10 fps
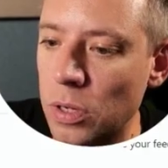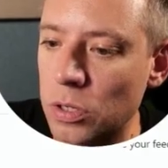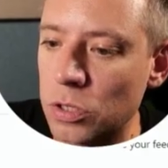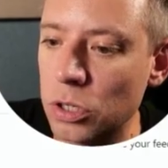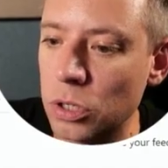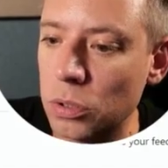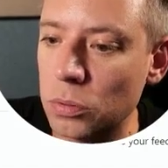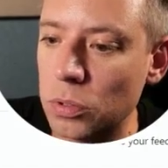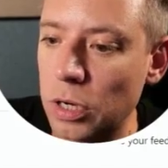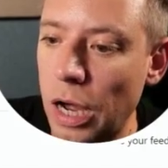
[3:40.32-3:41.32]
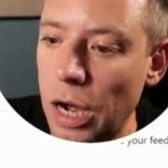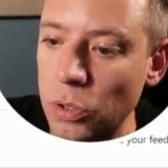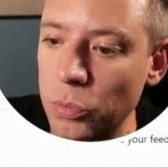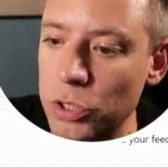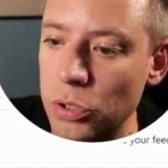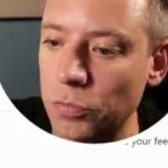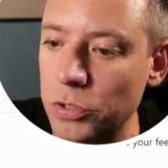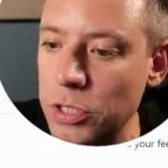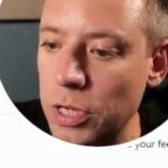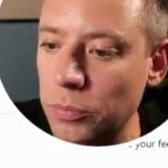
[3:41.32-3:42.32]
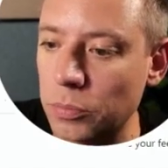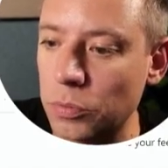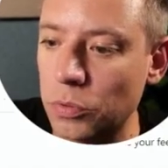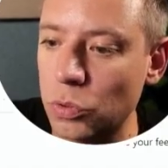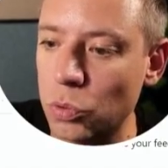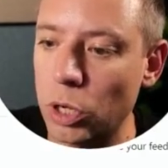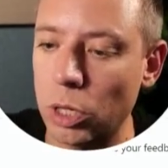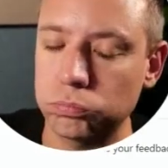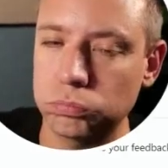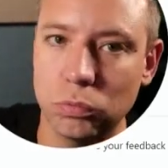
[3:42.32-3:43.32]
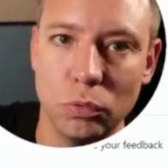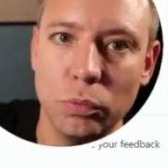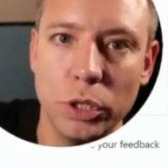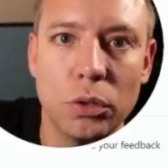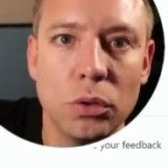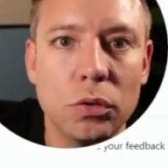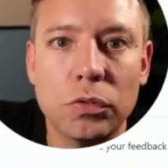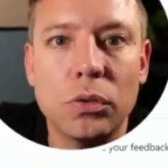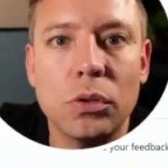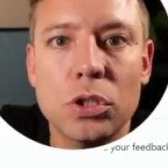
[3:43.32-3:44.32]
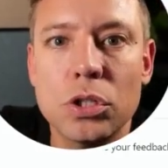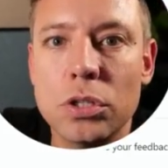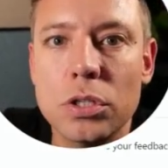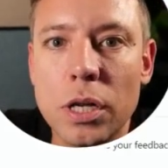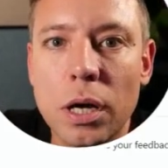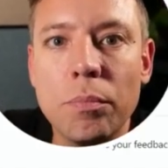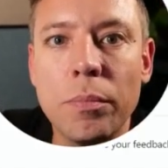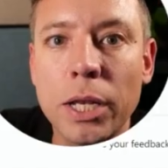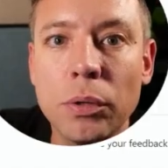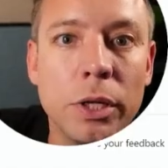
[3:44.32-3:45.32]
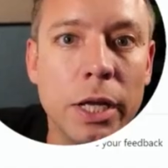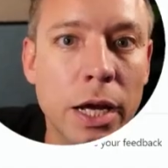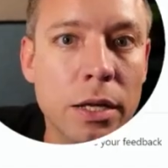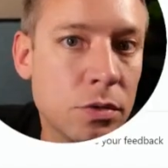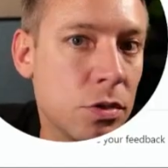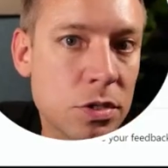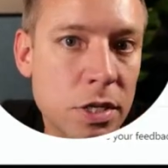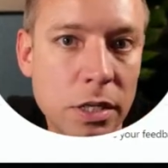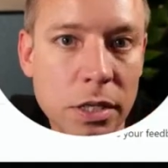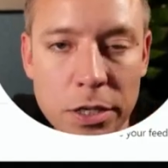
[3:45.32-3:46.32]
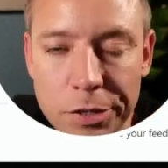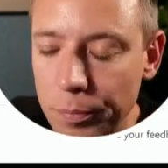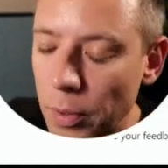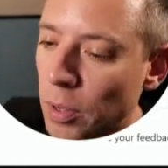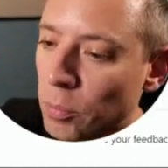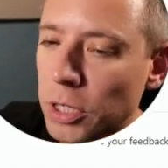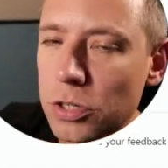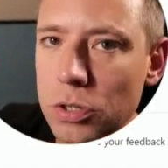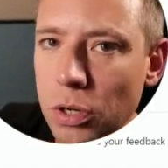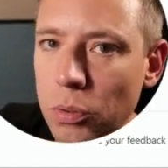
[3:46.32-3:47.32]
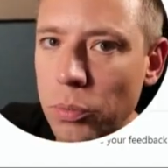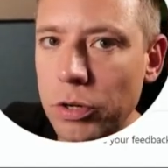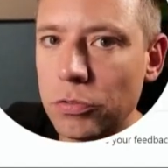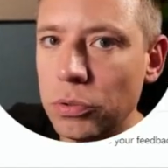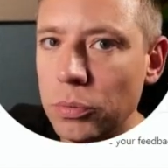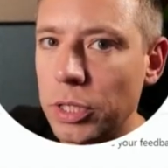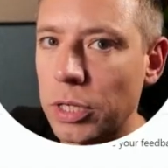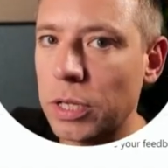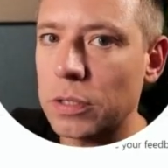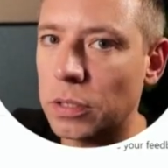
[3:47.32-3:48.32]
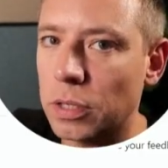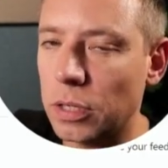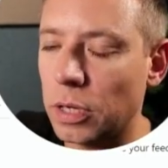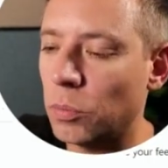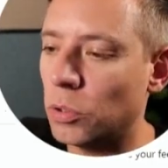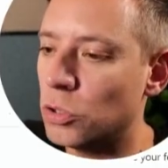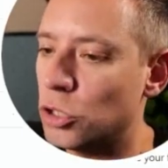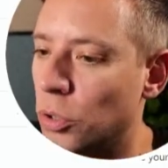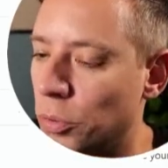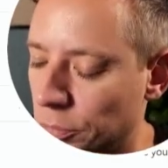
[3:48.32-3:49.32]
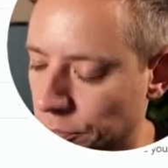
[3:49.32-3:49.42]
So how do we solve this then? Well, we could of course just now manually add the setting here, but there's another way of doing that I want to show you.